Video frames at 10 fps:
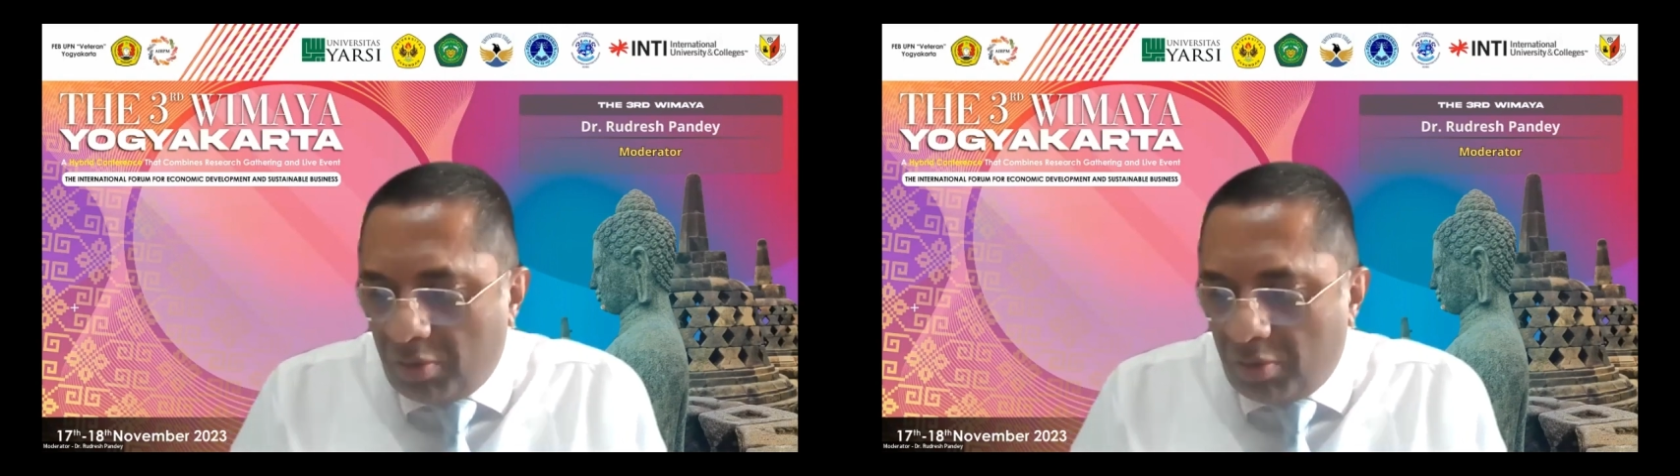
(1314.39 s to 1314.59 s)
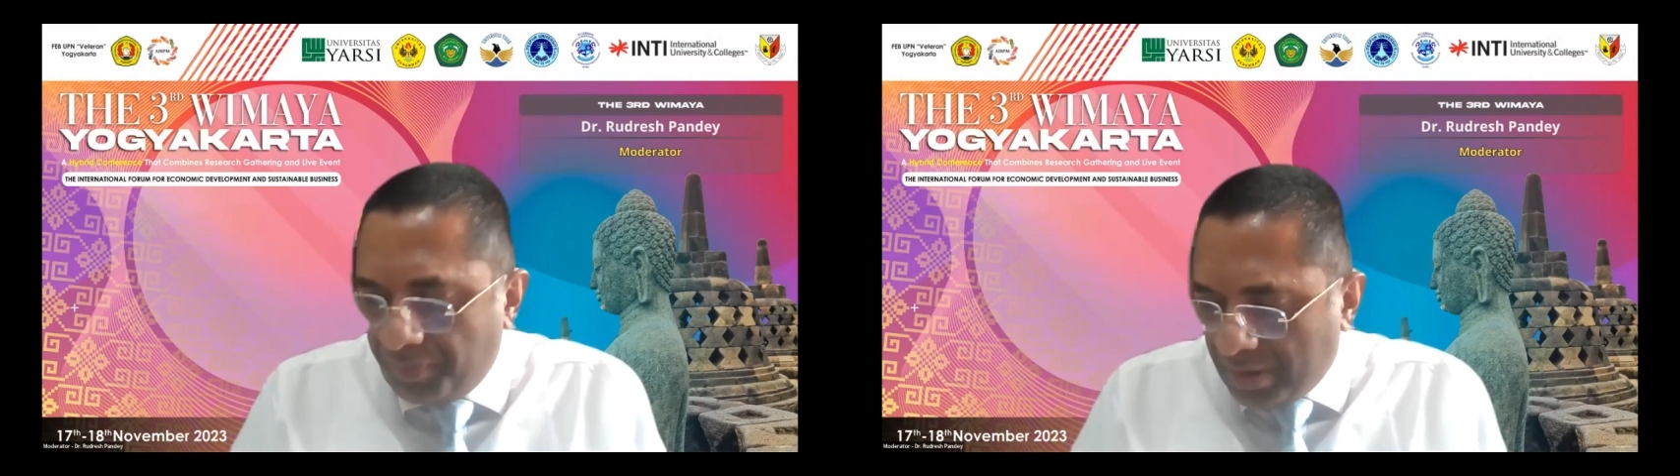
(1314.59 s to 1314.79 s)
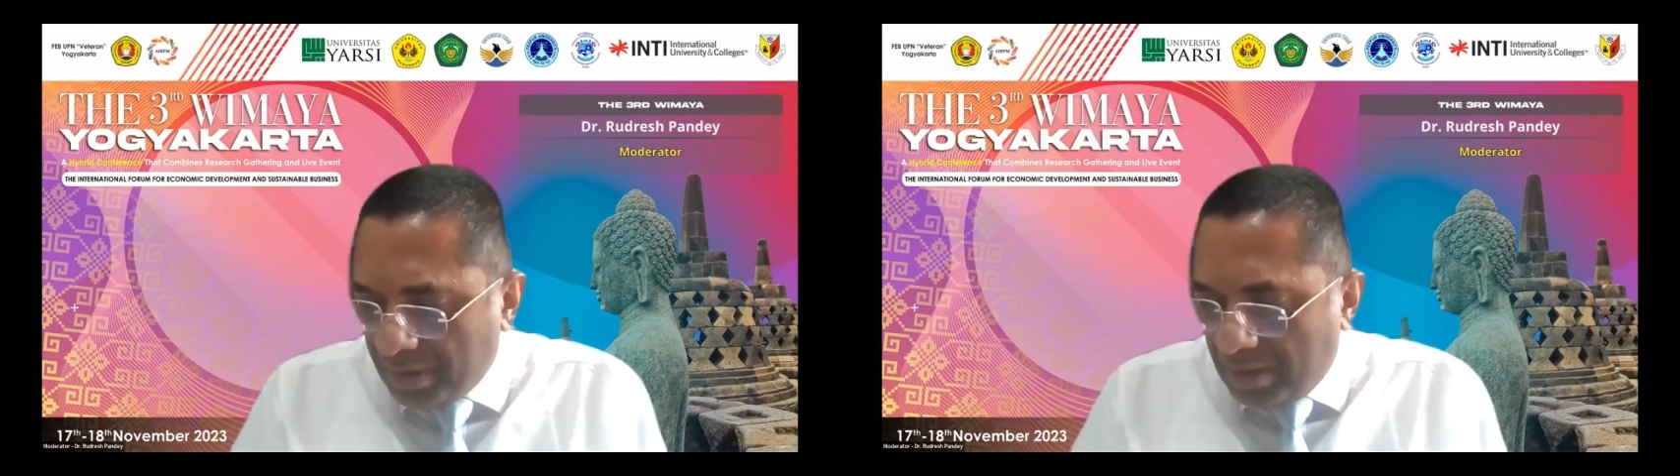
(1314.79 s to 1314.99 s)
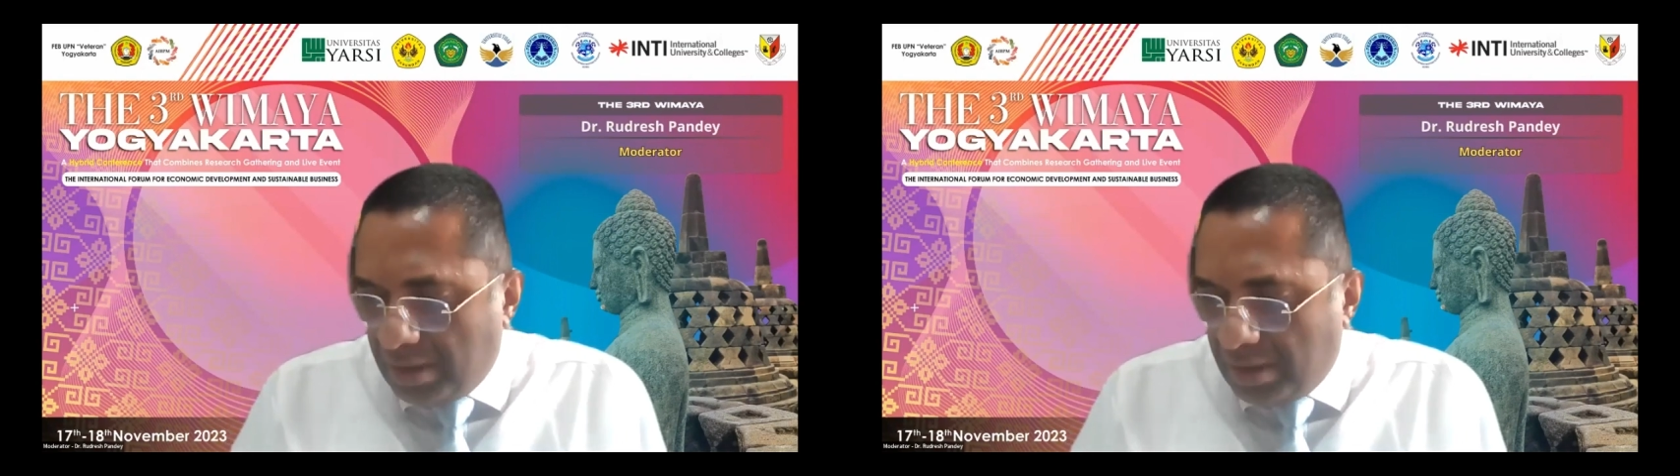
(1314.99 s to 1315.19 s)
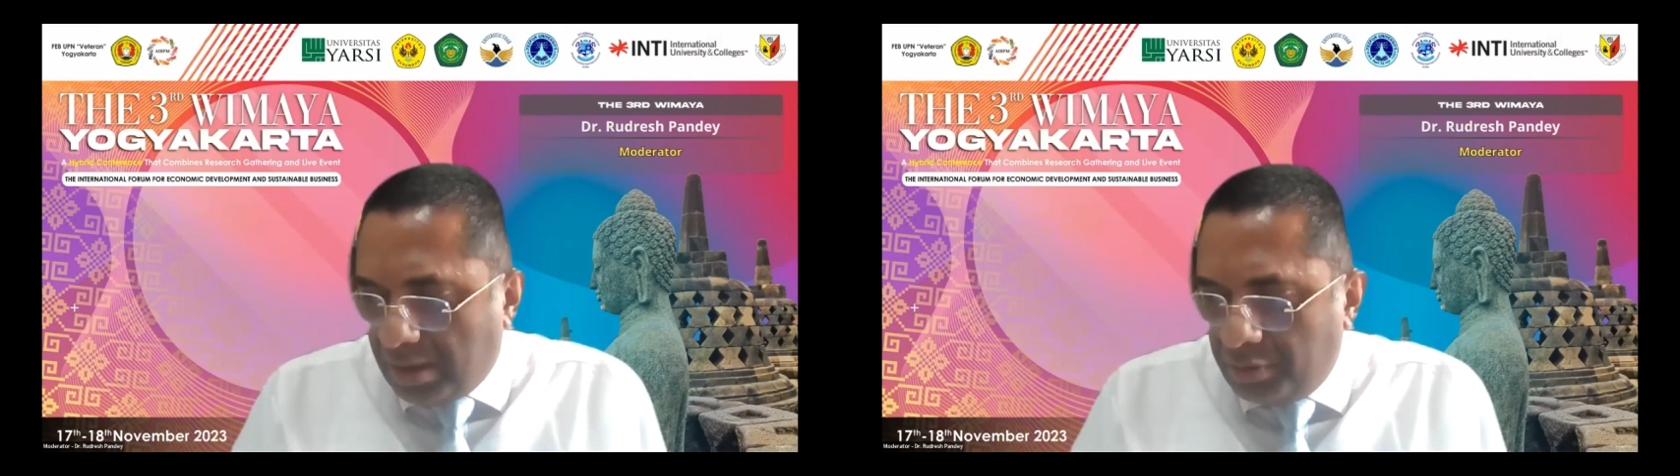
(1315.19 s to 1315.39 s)

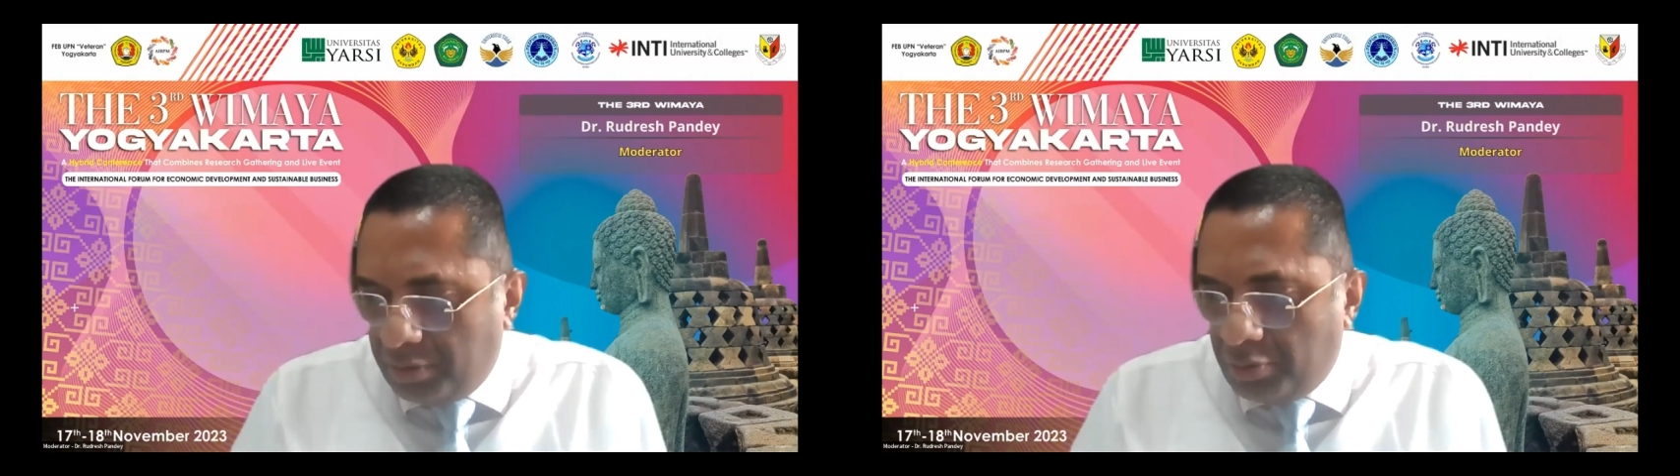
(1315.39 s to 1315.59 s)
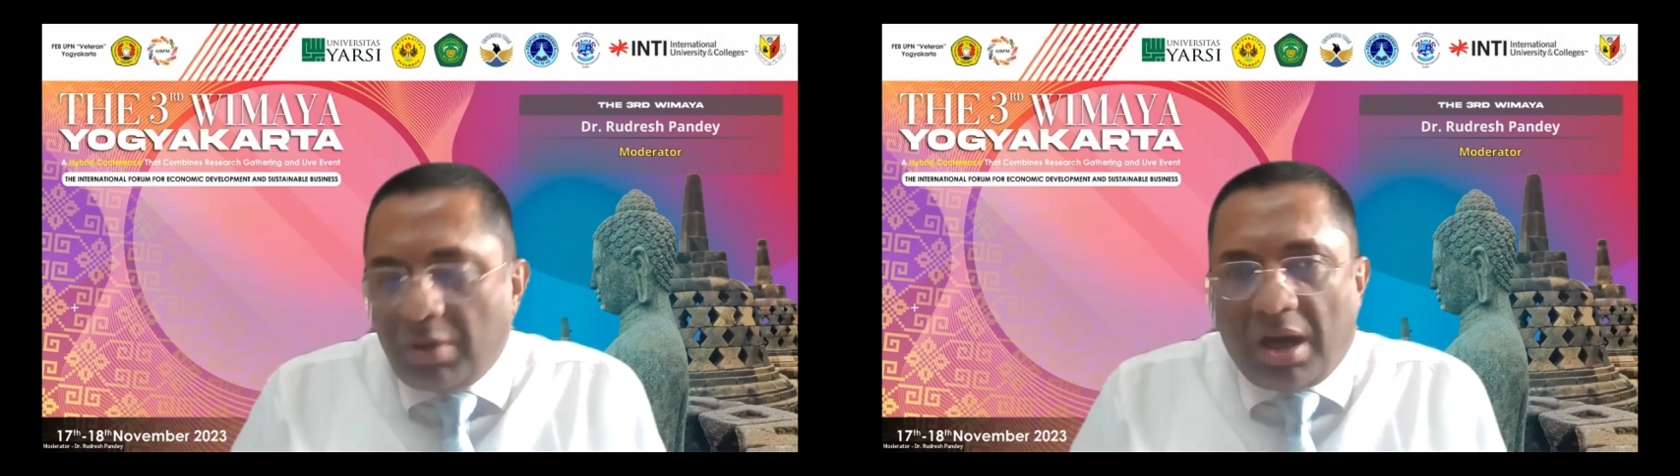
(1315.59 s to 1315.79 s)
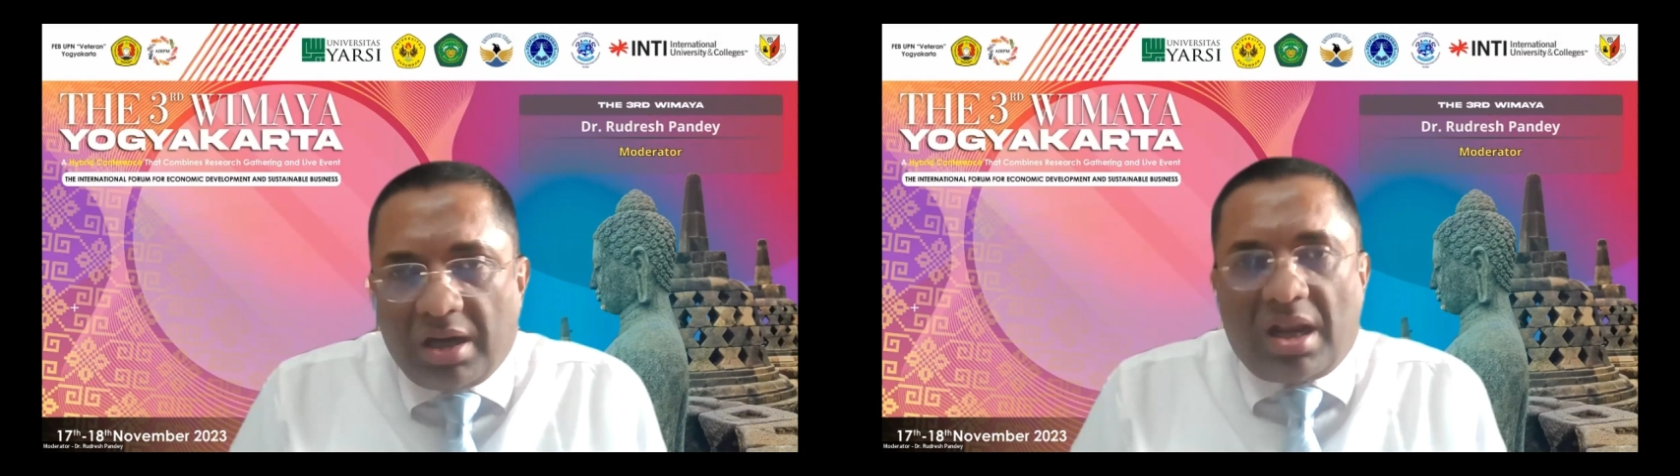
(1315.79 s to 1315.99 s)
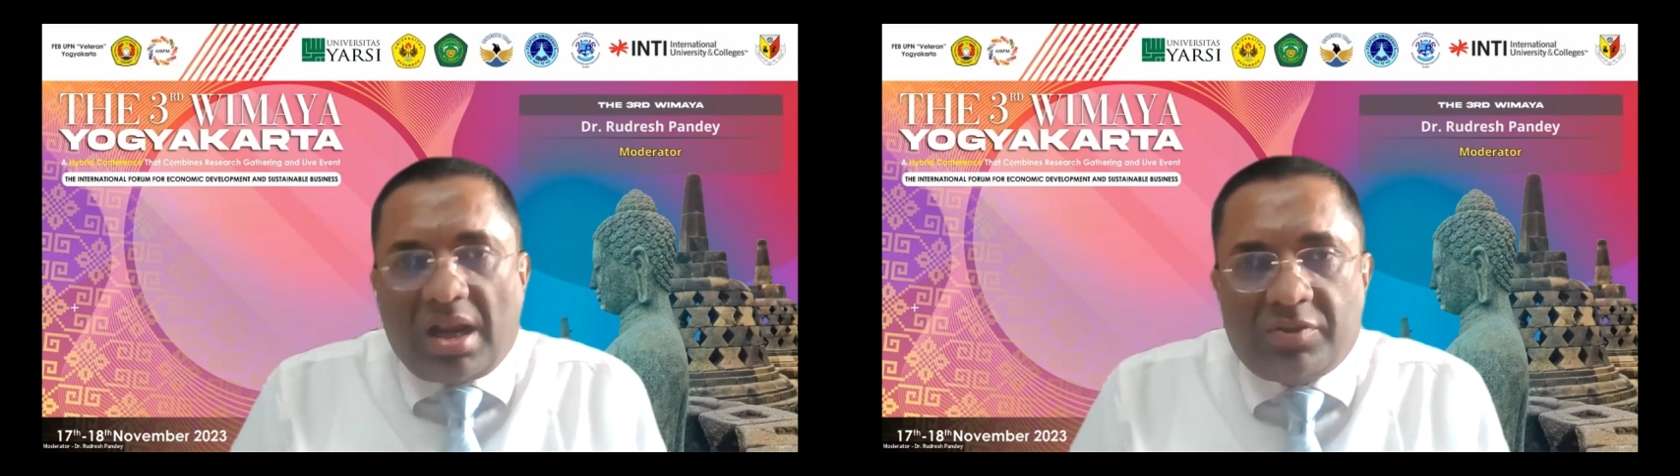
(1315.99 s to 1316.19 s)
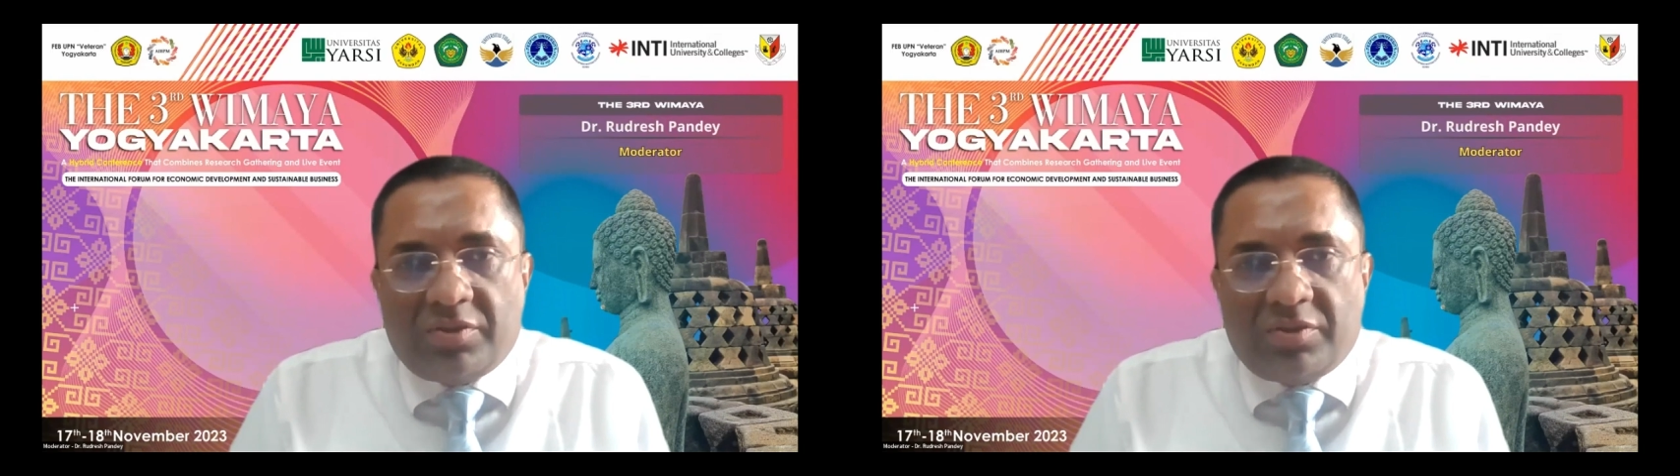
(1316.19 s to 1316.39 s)
you are transforming